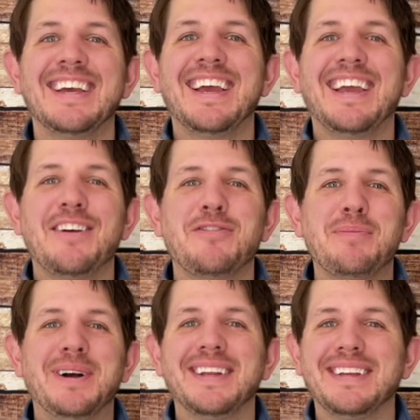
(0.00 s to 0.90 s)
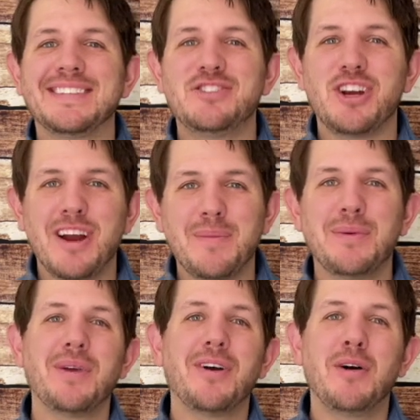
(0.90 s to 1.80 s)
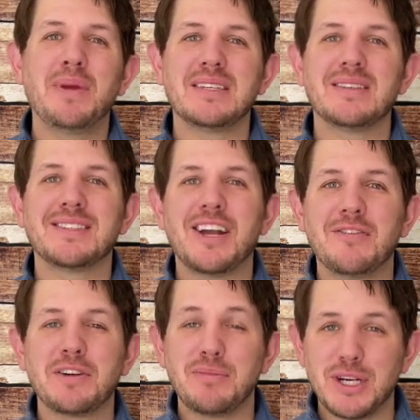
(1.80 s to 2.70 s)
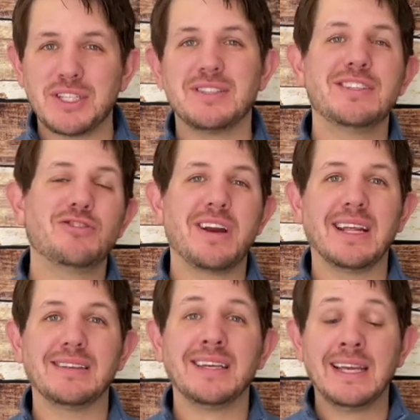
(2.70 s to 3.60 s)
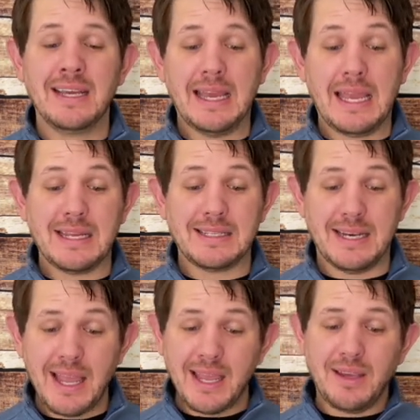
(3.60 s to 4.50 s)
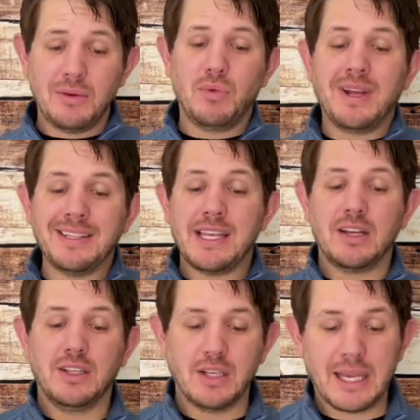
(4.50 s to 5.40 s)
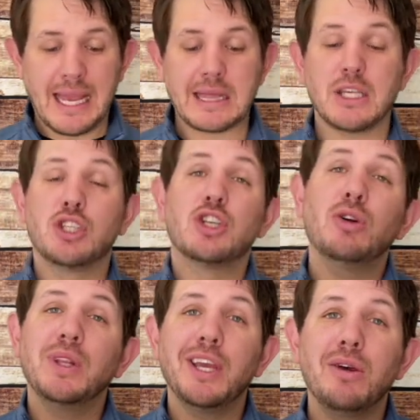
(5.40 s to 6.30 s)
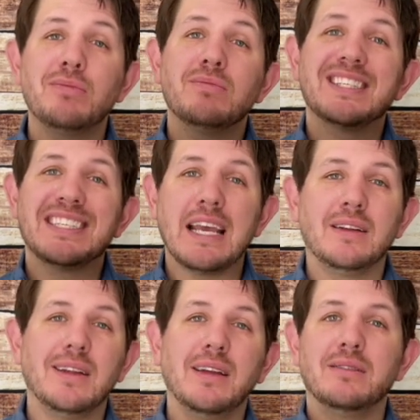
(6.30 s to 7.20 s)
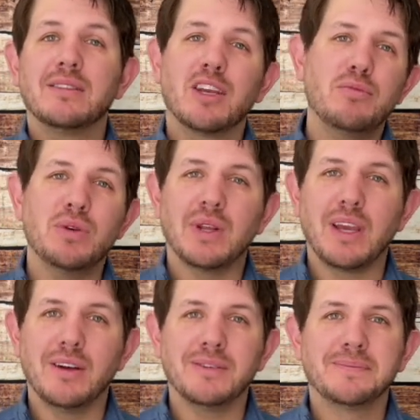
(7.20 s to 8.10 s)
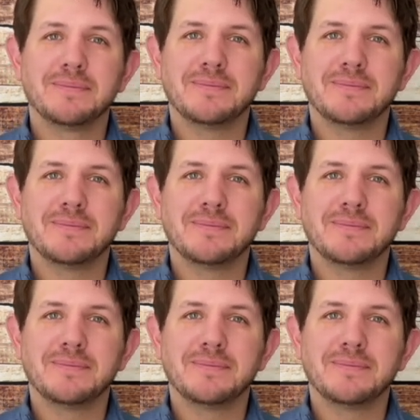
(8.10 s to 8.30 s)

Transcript: Hey everybody, it's Jeremy with All Bases Covered Emergency Training. And today we're going to take a look at the Zoleo Satellite Communicator.